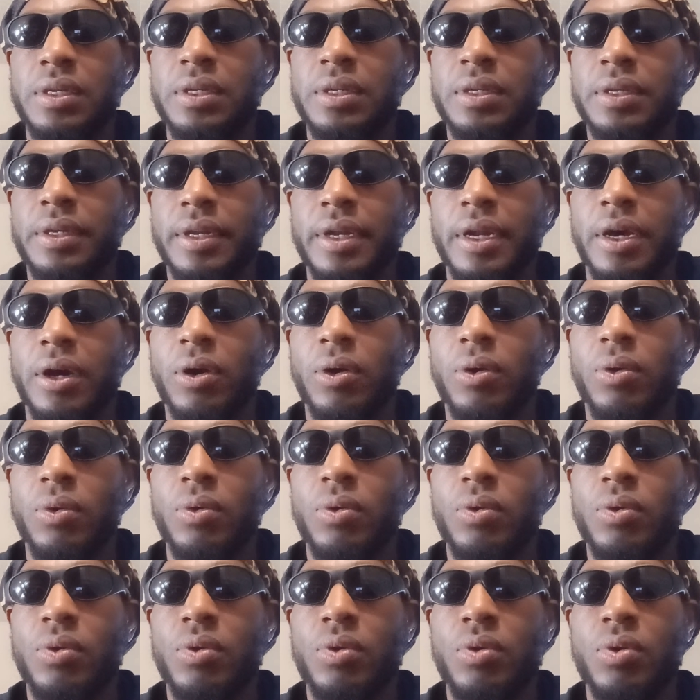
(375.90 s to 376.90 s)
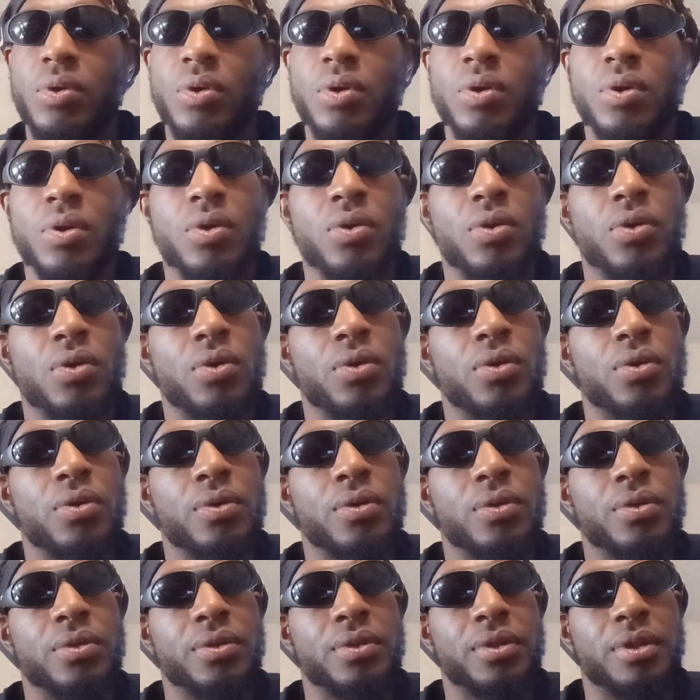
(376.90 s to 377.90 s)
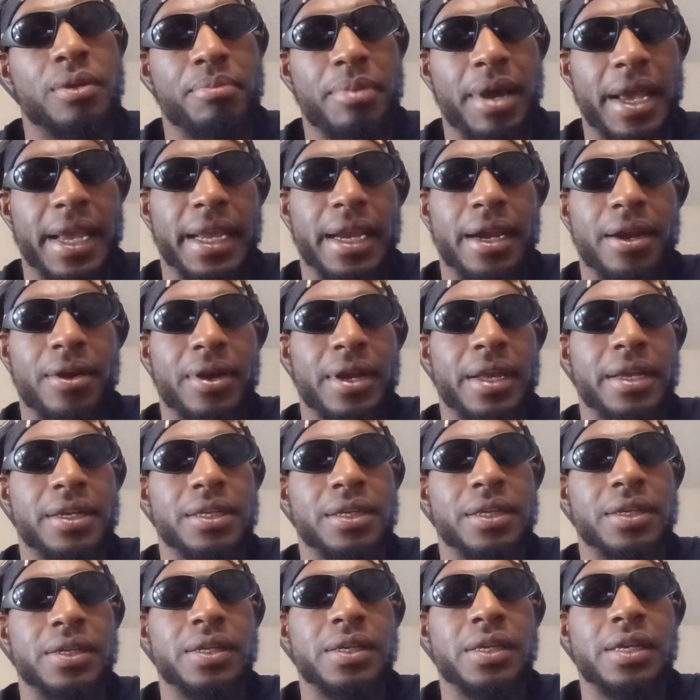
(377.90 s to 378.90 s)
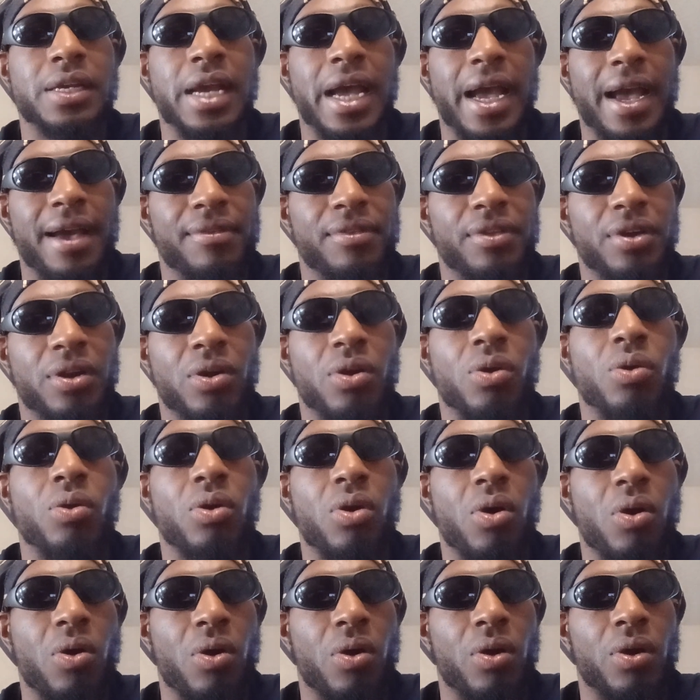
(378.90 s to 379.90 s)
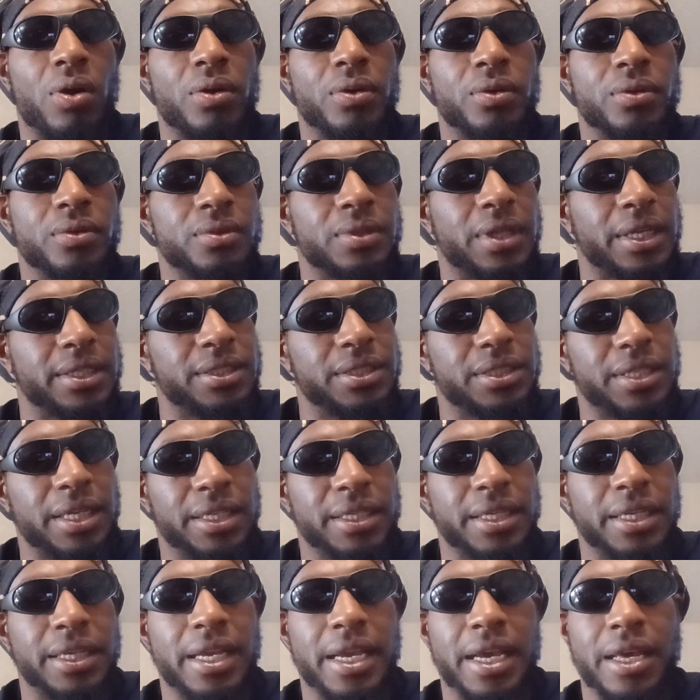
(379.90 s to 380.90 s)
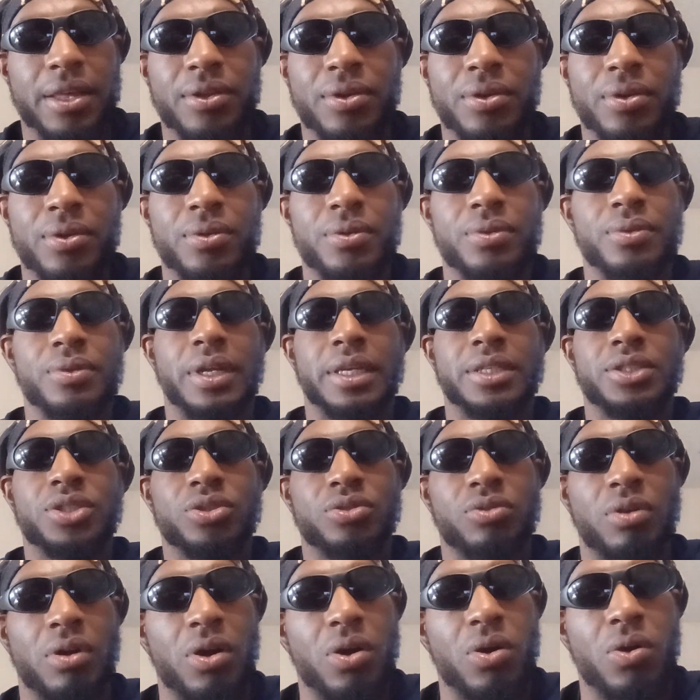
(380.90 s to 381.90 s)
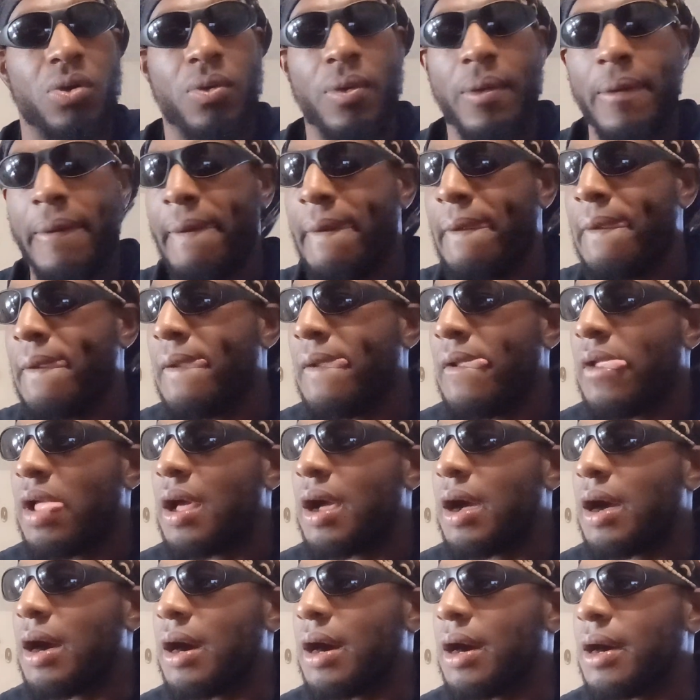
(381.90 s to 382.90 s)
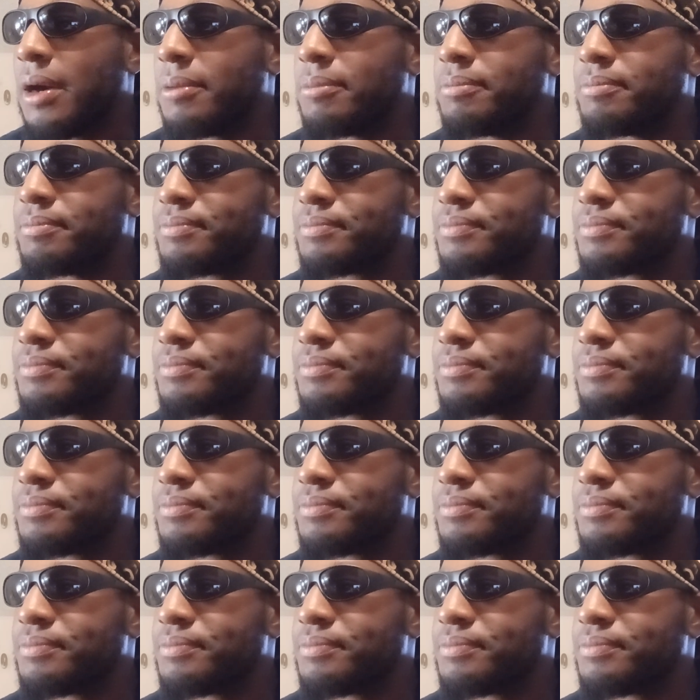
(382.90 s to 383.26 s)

you know, the Bay Area have their own car. They stick together. They strong, uh,